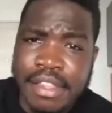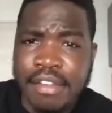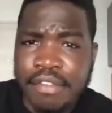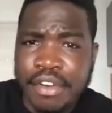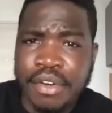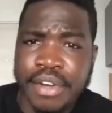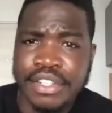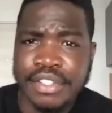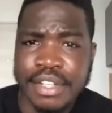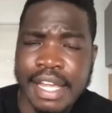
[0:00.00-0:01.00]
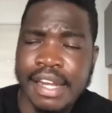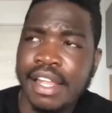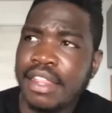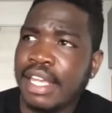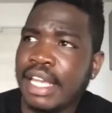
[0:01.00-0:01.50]
a very good question again. I
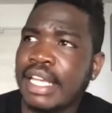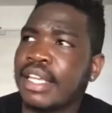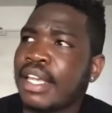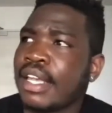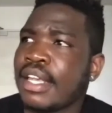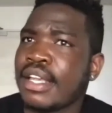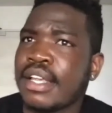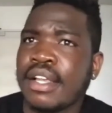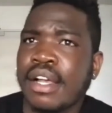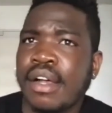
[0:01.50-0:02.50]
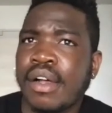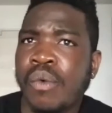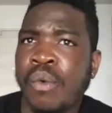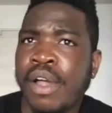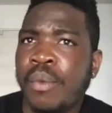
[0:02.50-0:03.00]
think
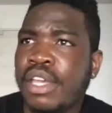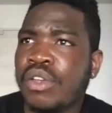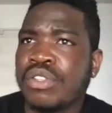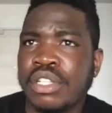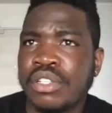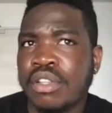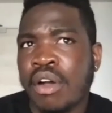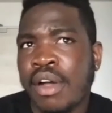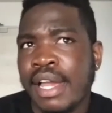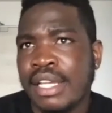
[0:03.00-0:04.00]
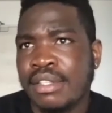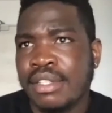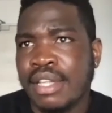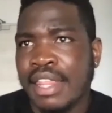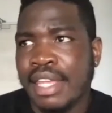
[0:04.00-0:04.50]
where we usually start is,
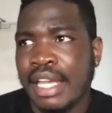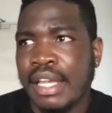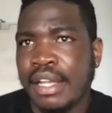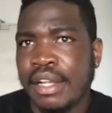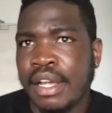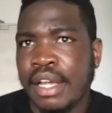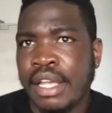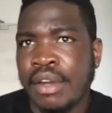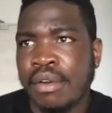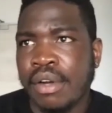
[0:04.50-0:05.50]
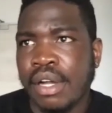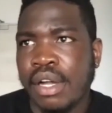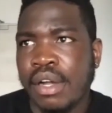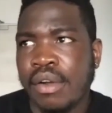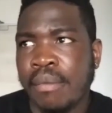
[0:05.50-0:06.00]
I think,
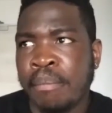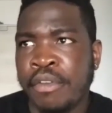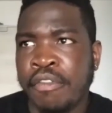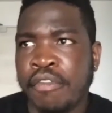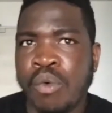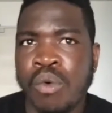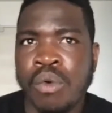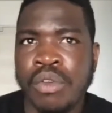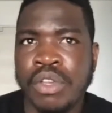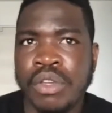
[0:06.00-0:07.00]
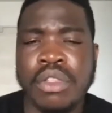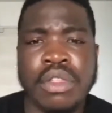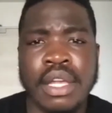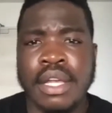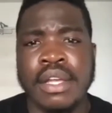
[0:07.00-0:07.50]
before you
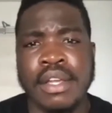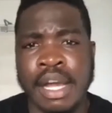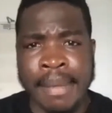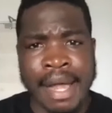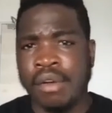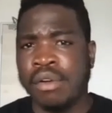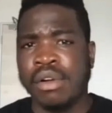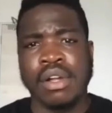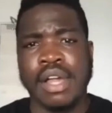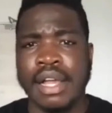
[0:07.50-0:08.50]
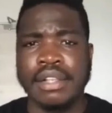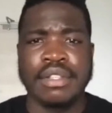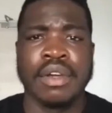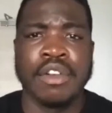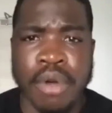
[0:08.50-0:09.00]
think about
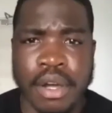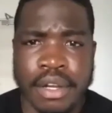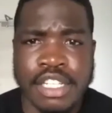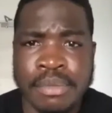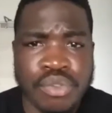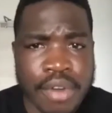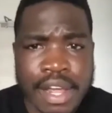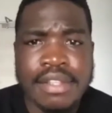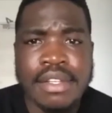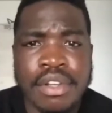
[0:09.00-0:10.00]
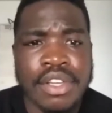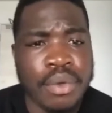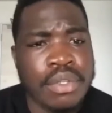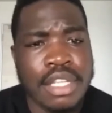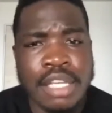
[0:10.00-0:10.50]
external partnerships, try and look at your
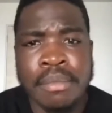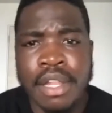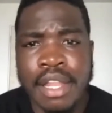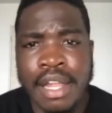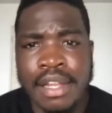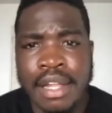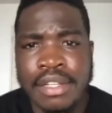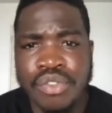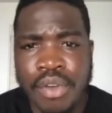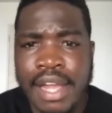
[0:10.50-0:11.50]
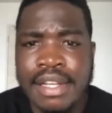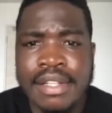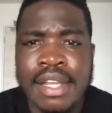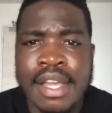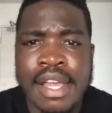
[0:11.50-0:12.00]
team and try and
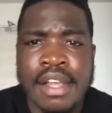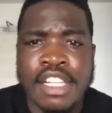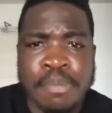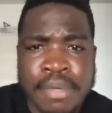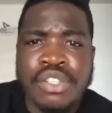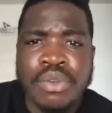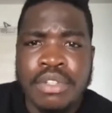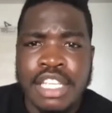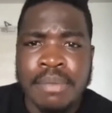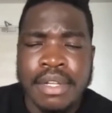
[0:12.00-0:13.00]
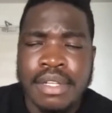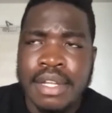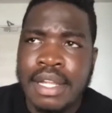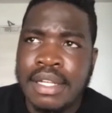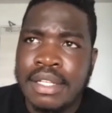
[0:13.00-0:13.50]
speak to your team
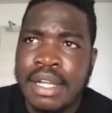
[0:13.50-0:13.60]
and